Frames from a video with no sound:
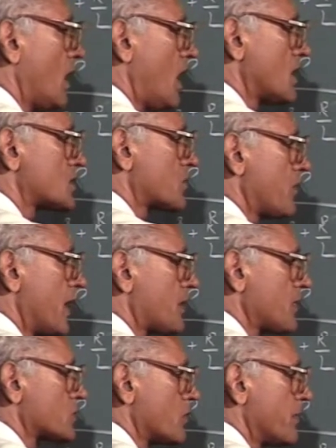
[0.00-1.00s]
R squared
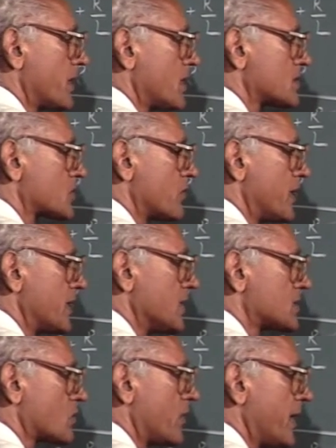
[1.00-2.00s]
plus omega squared L
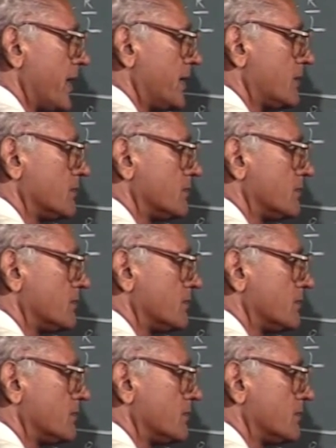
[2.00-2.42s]
squared